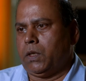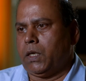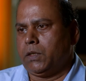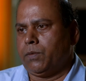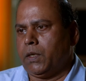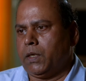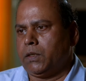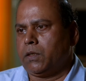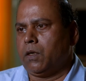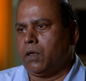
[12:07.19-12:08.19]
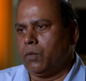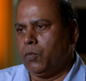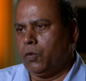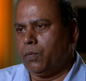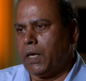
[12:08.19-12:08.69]
As far as
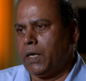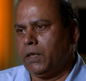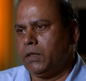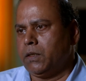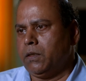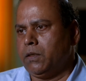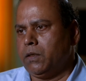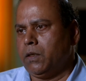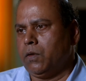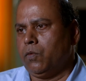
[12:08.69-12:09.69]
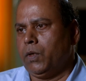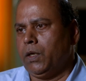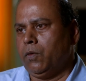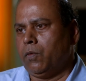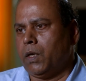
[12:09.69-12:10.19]
Kharagpur plant is concerned,
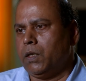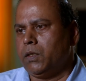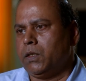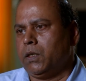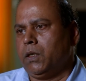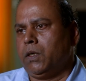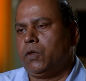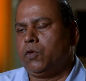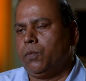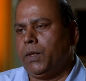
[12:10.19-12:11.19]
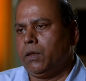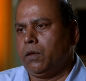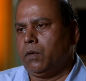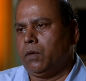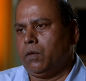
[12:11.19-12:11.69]
we want to be
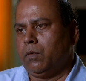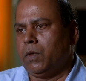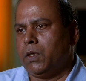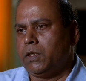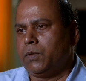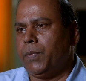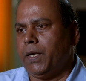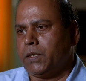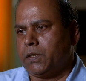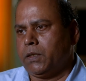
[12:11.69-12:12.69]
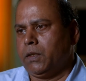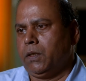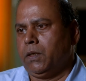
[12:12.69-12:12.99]
the world's best